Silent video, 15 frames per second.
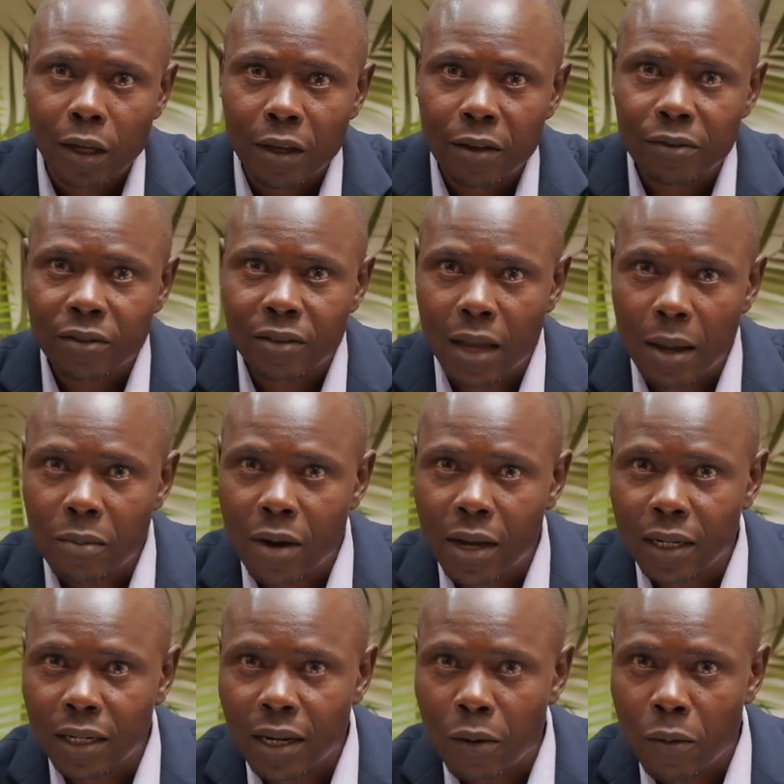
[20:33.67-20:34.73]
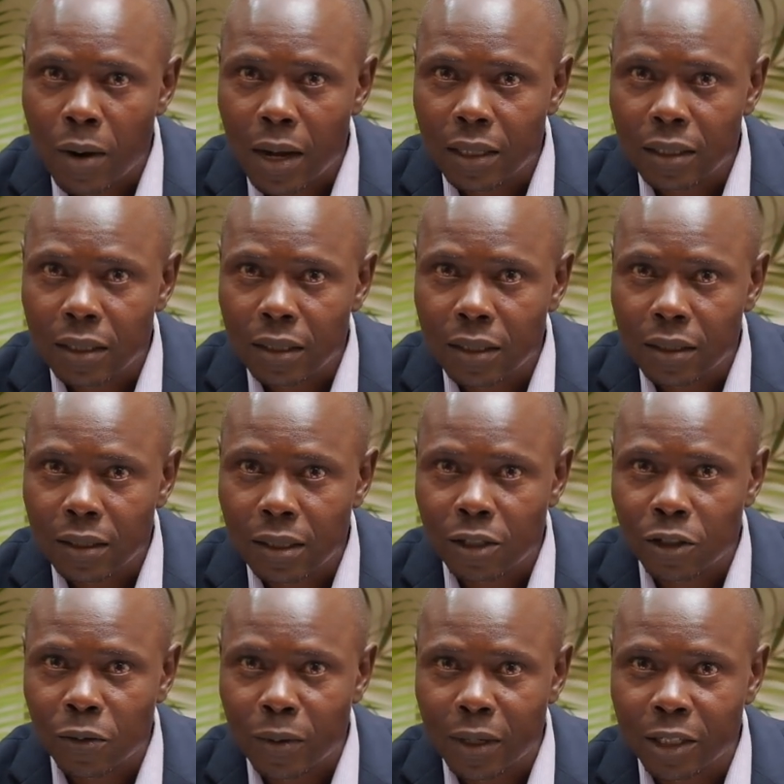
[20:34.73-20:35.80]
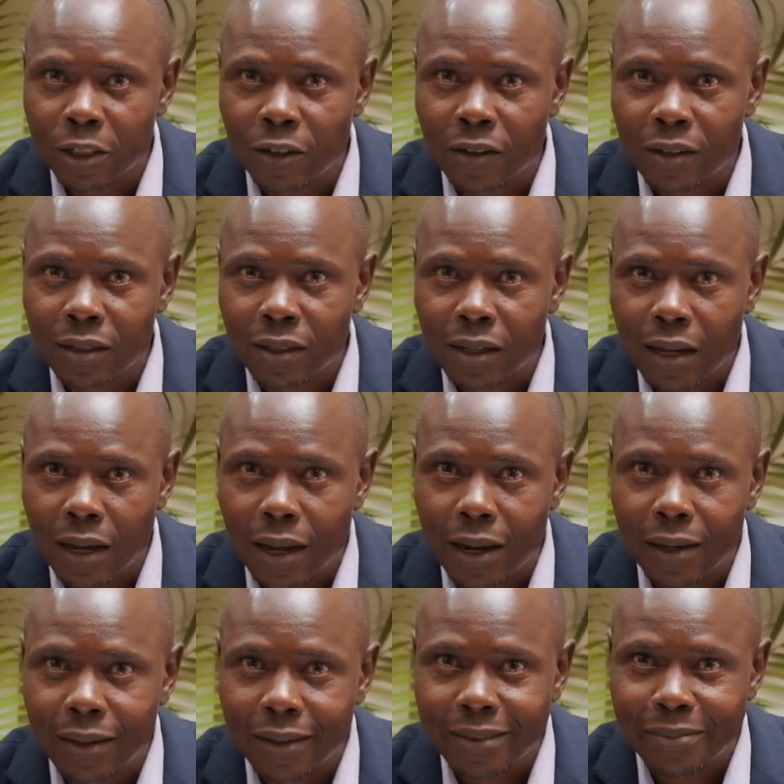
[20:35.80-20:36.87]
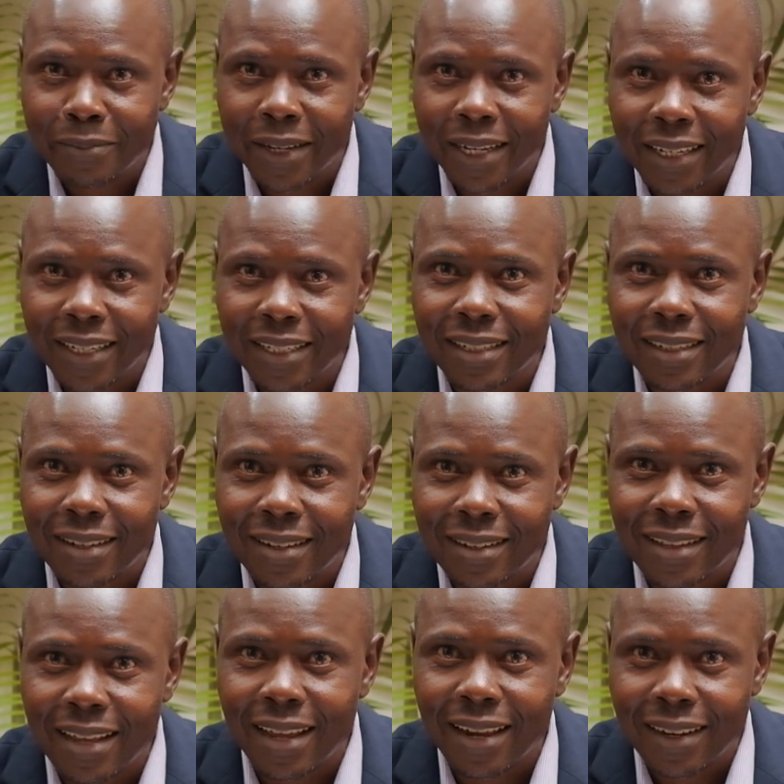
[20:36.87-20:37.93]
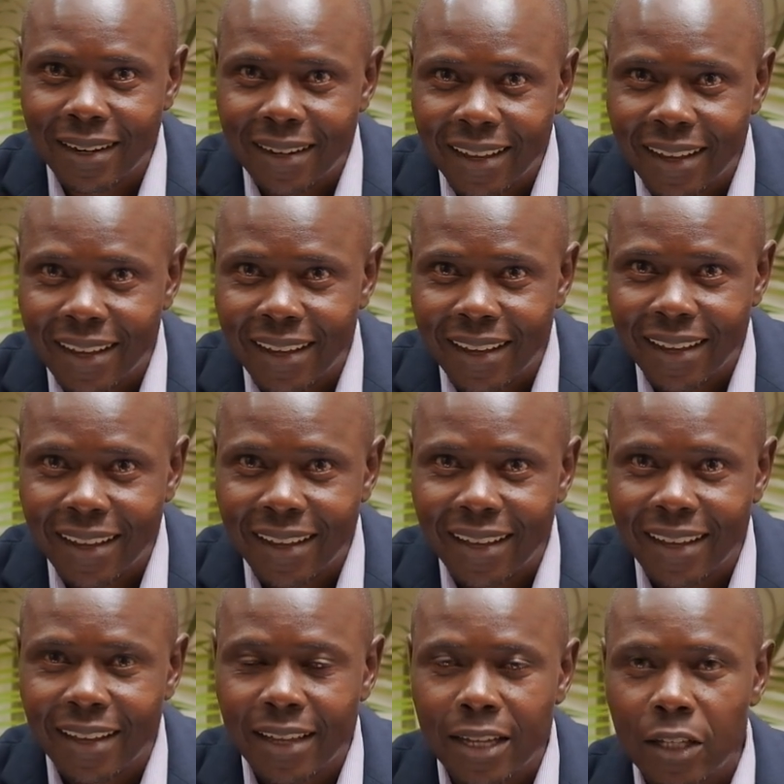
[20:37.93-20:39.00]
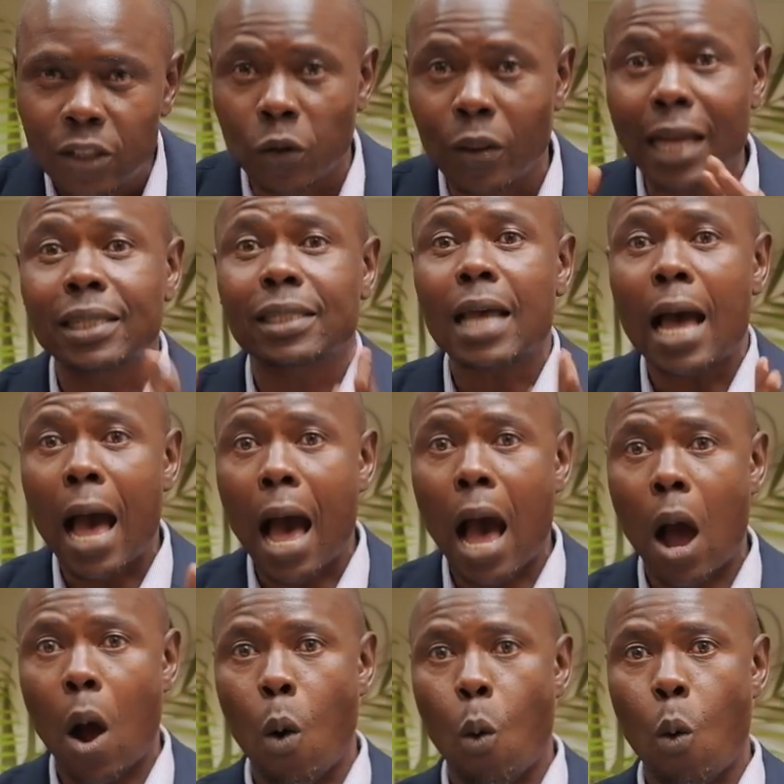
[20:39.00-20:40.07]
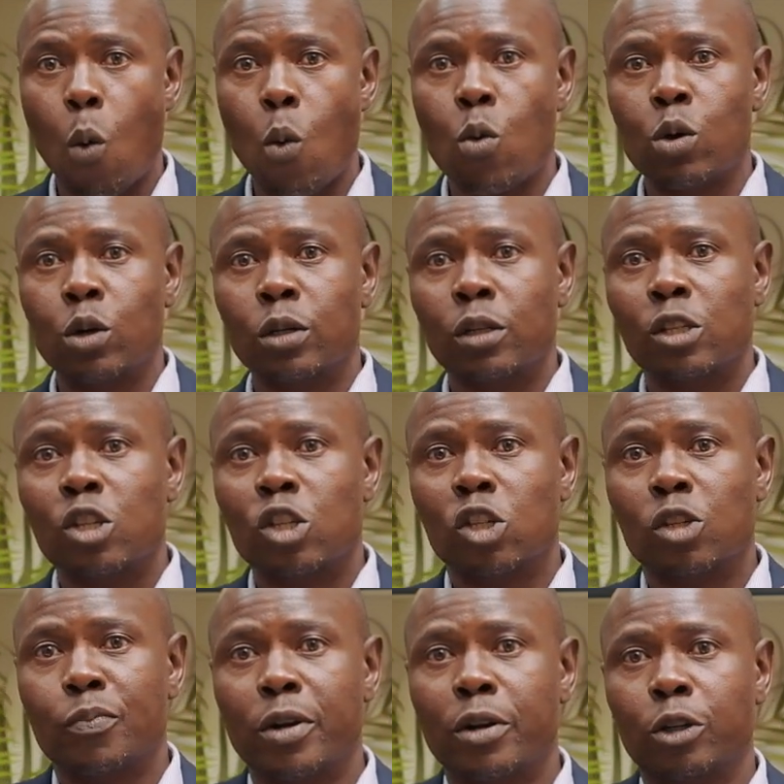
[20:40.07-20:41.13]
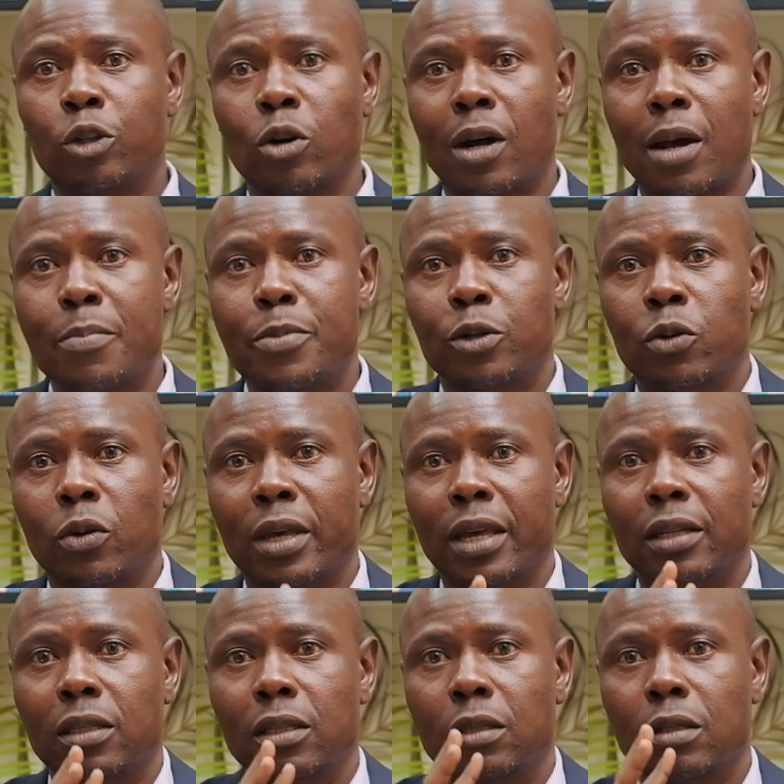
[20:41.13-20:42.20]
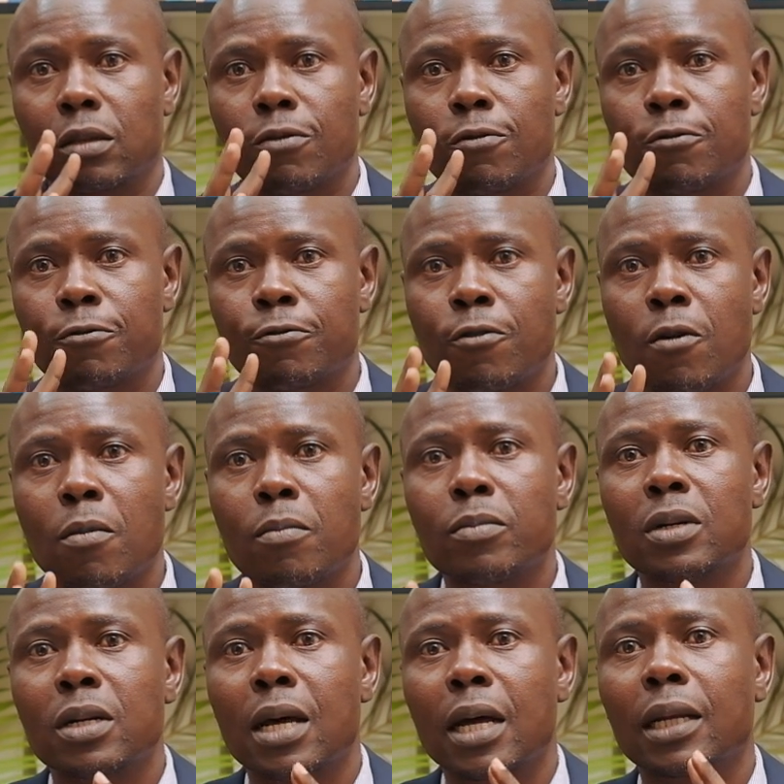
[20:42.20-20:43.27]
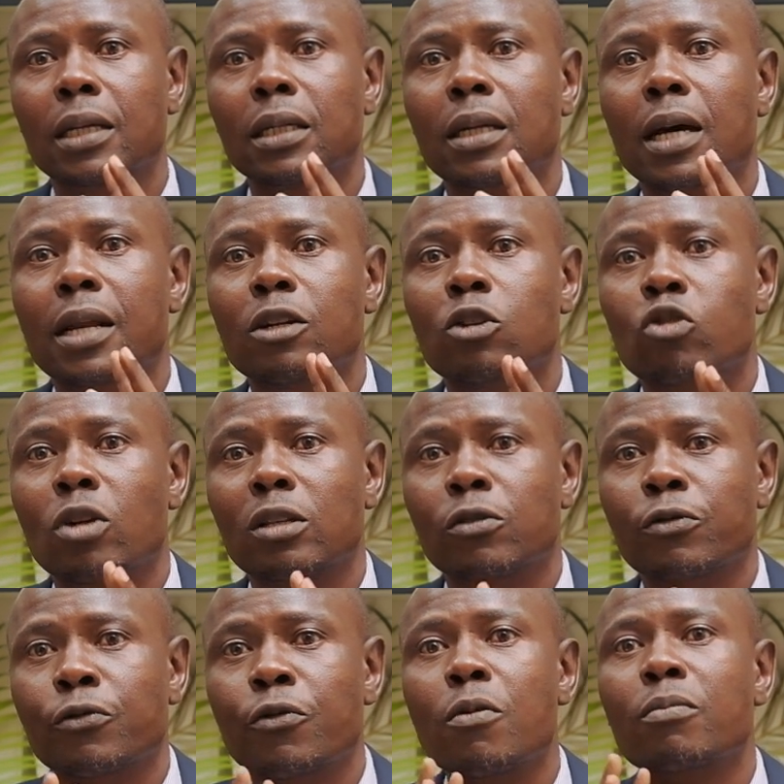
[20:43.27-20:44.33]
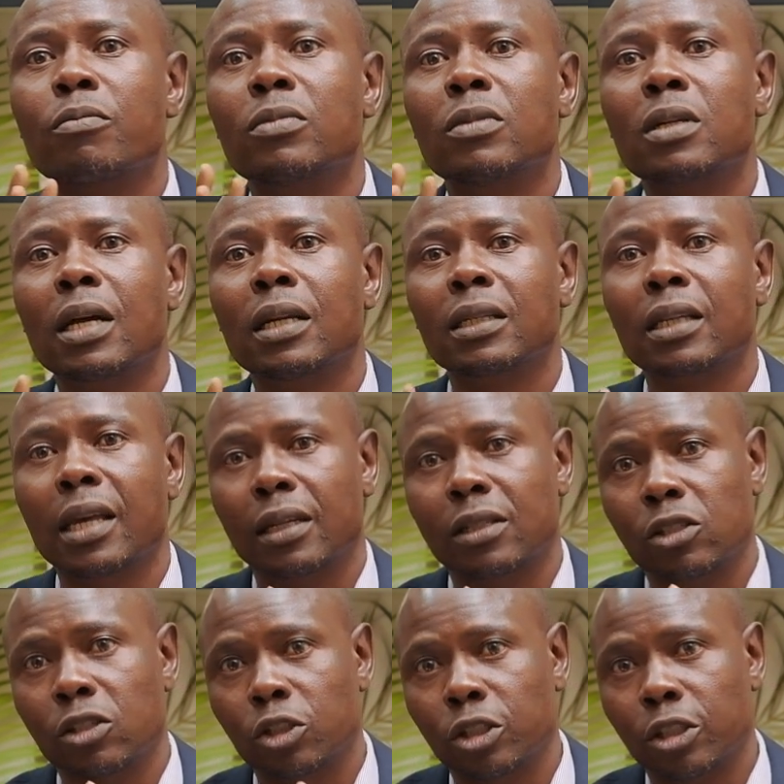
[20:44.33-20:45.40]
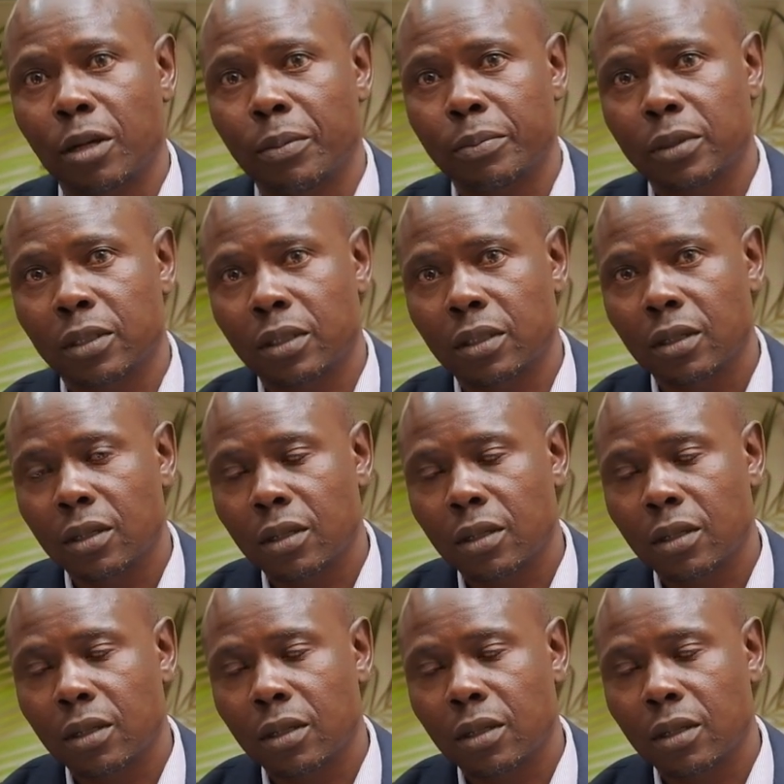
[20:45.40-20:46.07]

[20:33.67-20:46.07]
If someone in a worse situation can make it, then. So that's how spiritual capital gets formed and transformed and gets shaped.